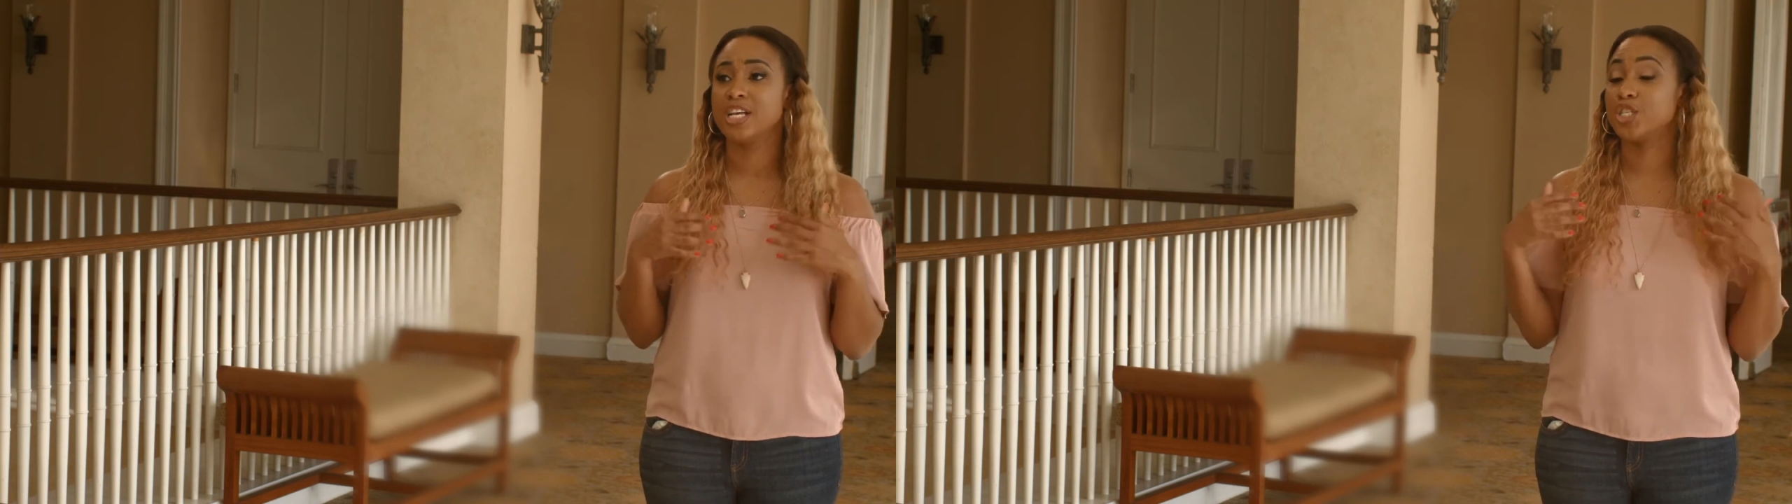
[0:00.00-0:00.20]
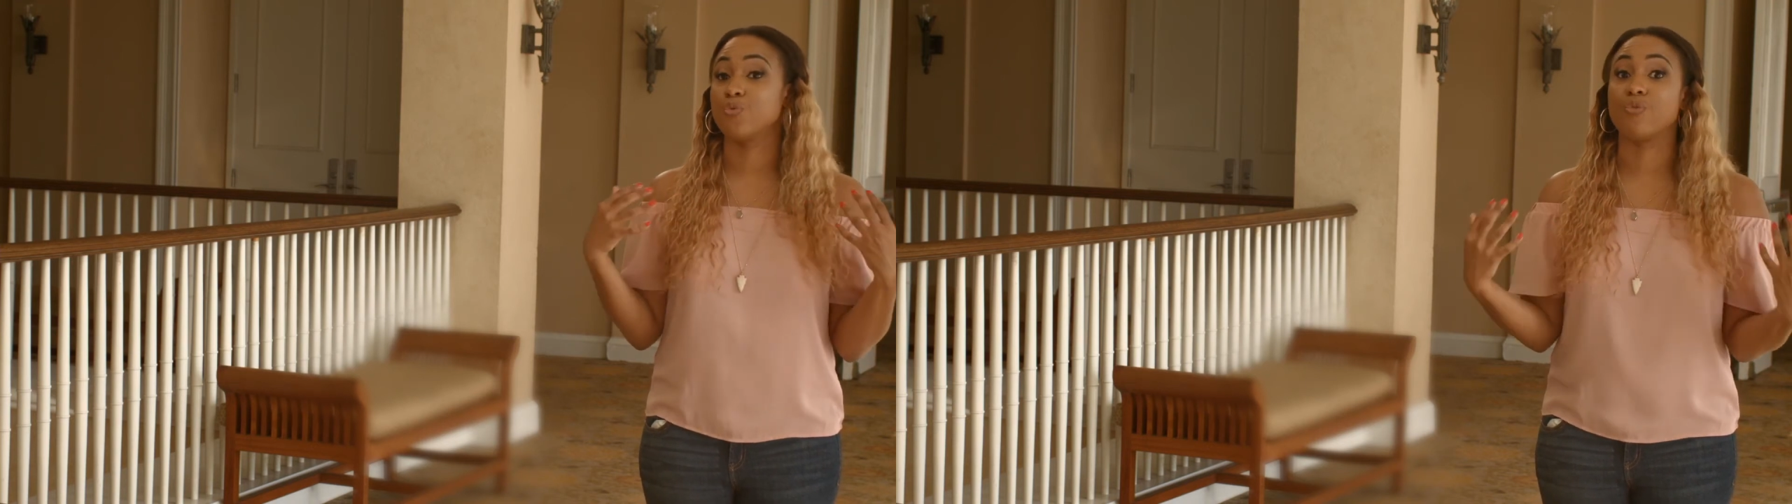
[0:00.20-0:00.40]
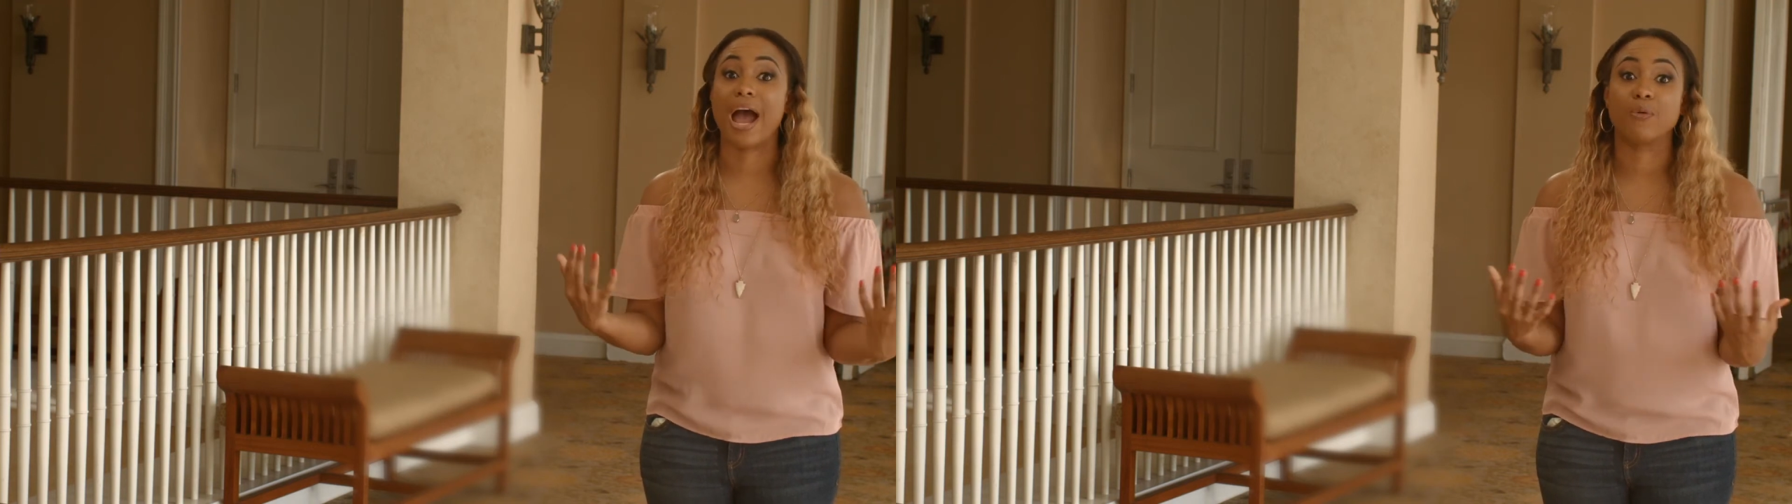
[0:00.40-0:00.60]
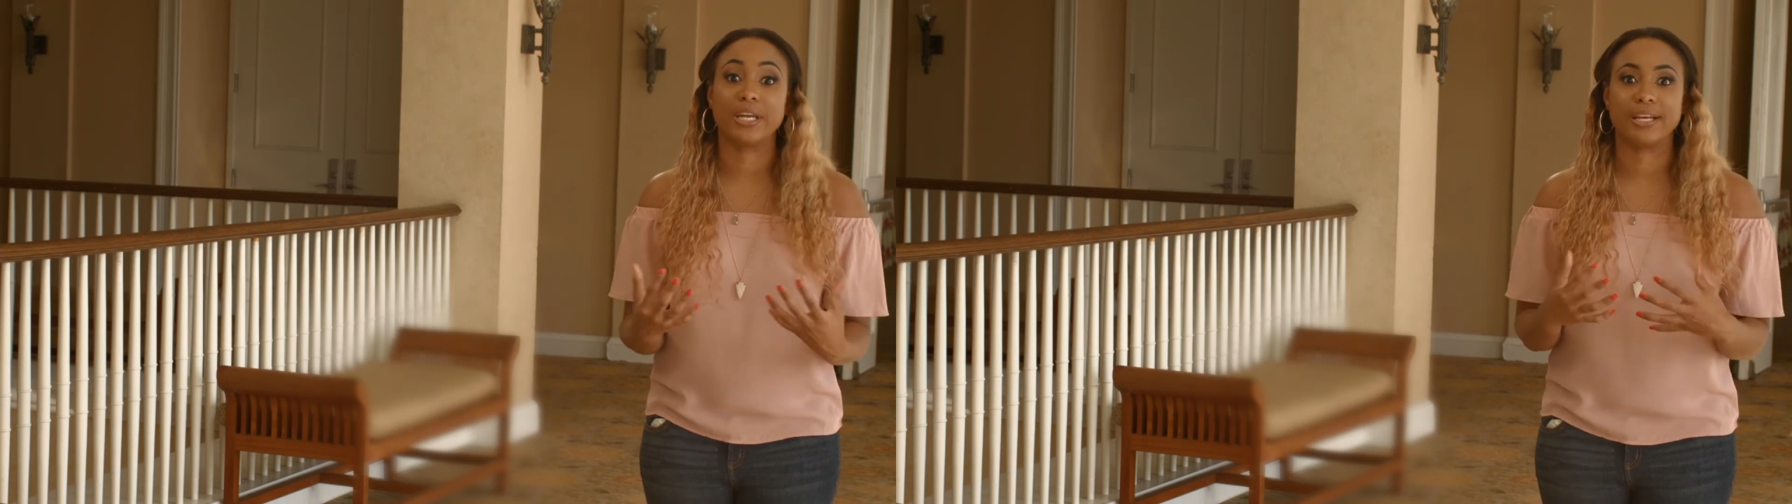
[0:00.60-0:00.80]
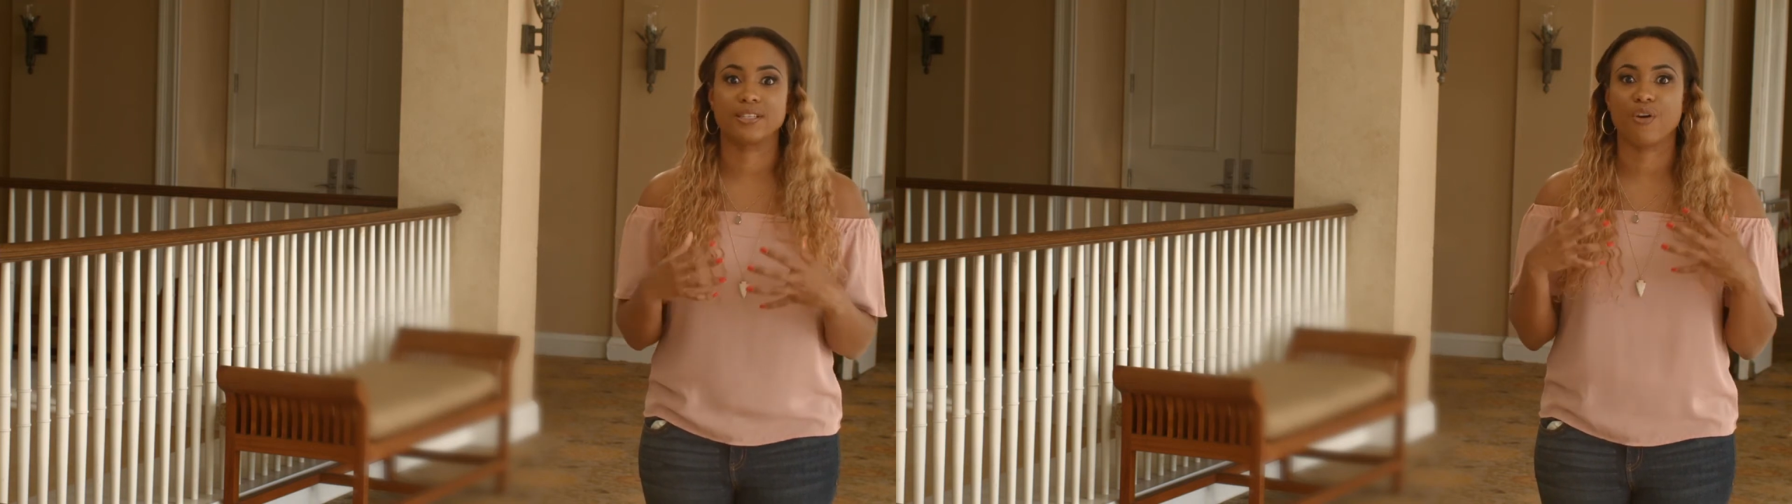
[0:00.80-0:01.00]

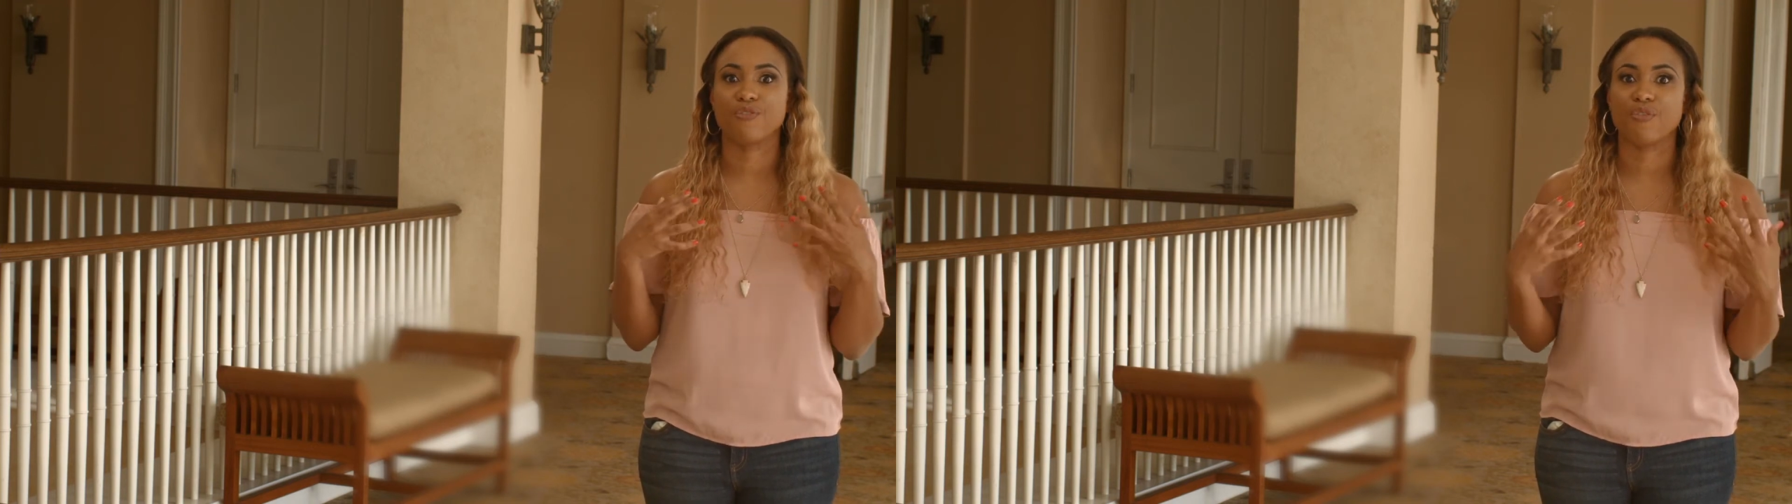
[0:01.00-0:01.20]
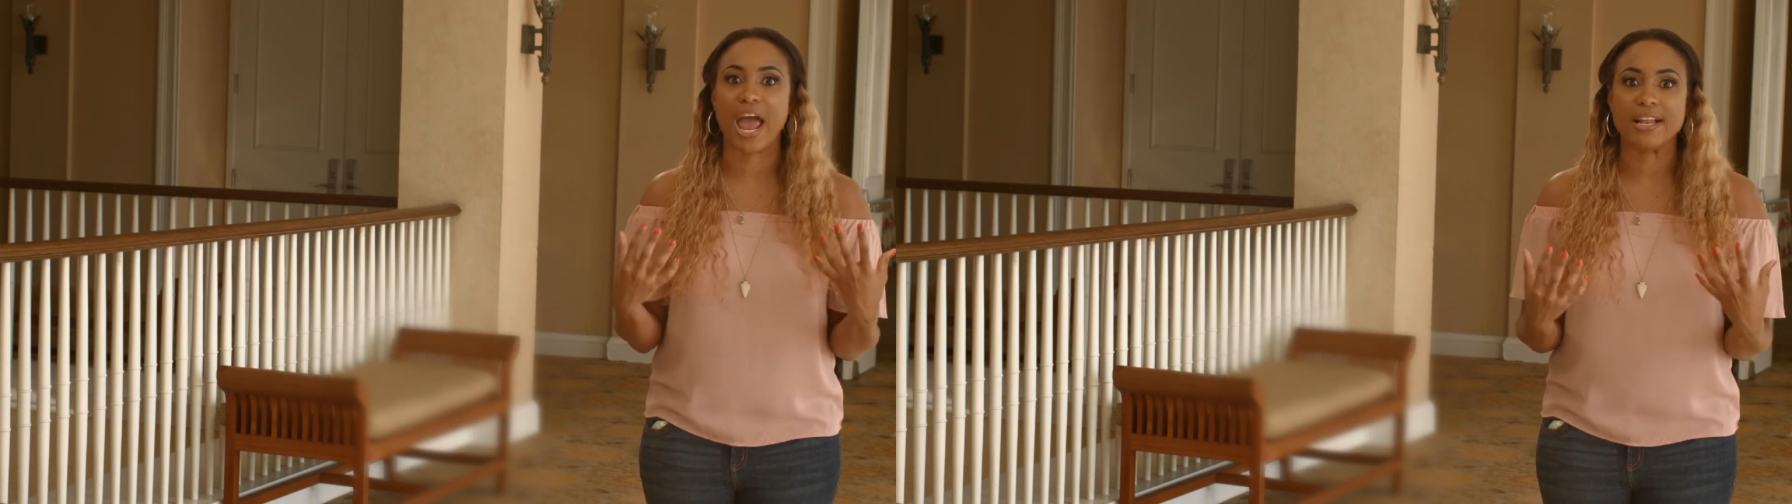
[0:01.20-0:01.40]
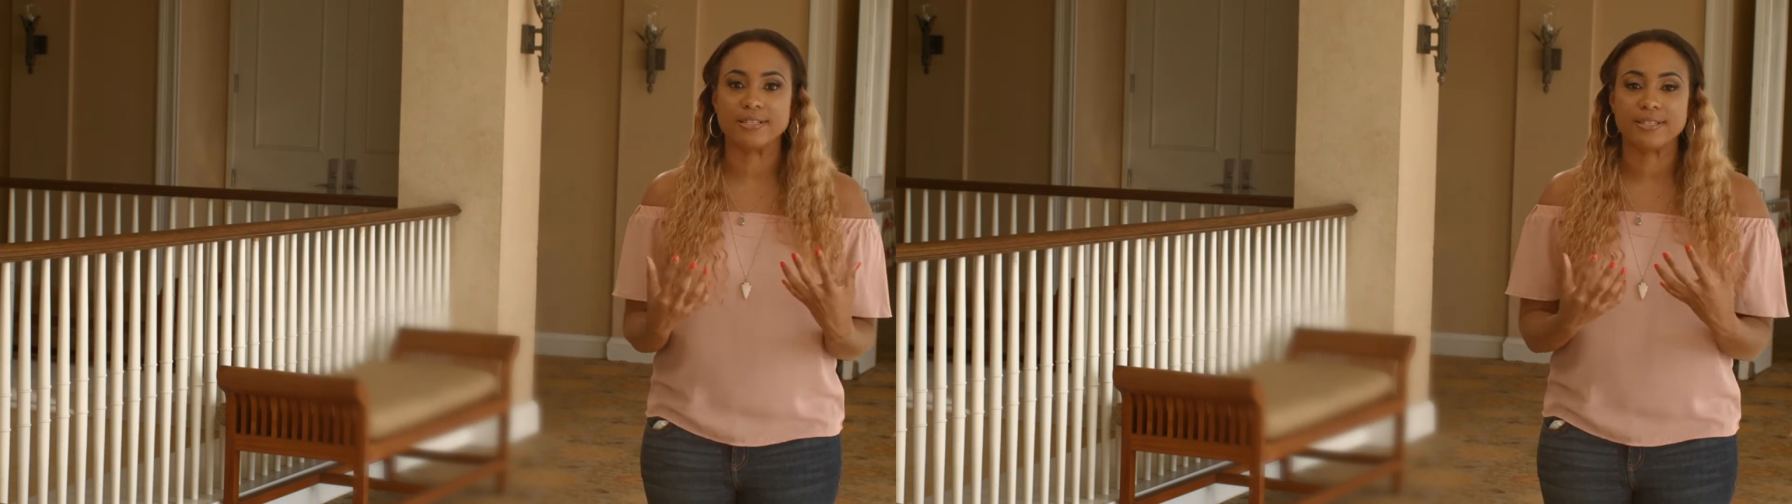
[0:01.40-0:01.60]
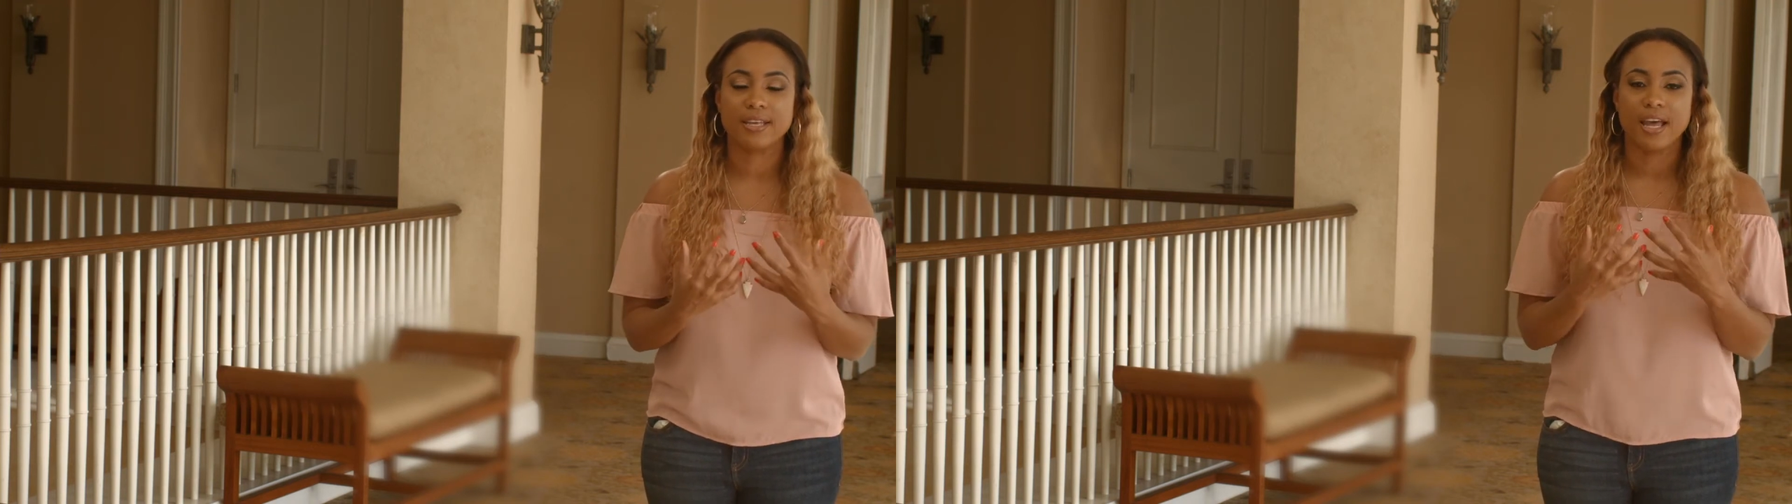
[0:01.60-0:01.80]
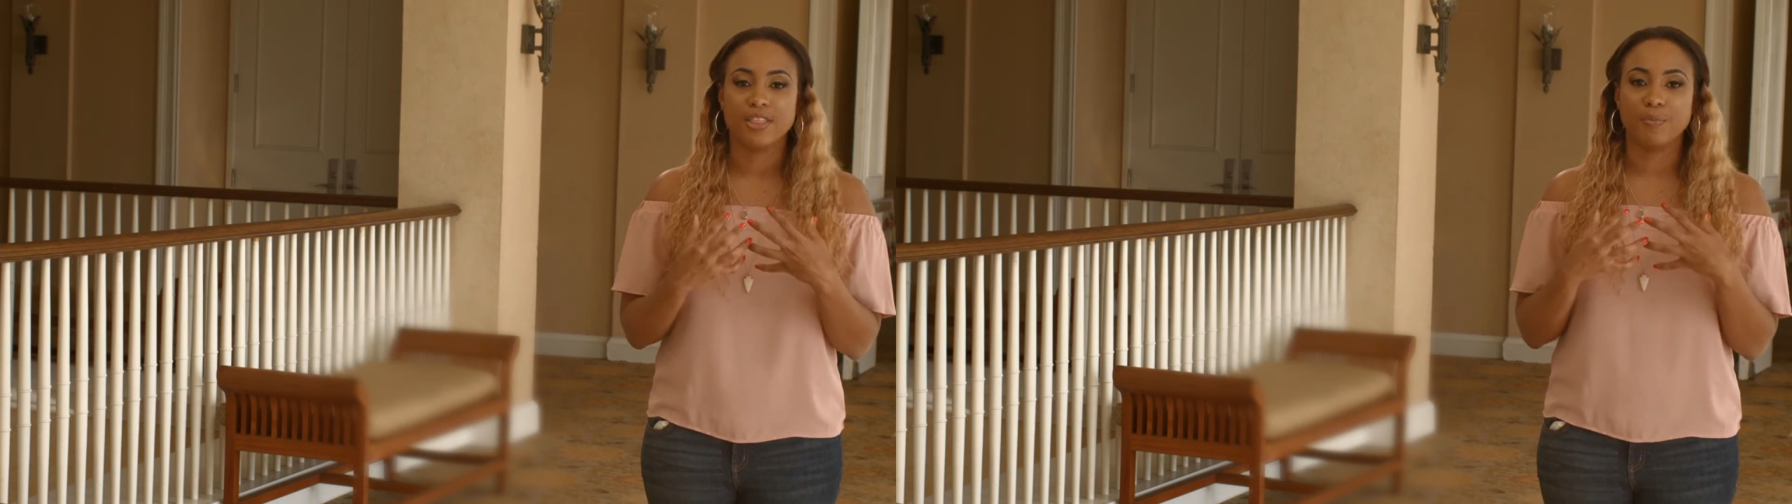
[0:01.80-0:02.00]
surroundings, our friends,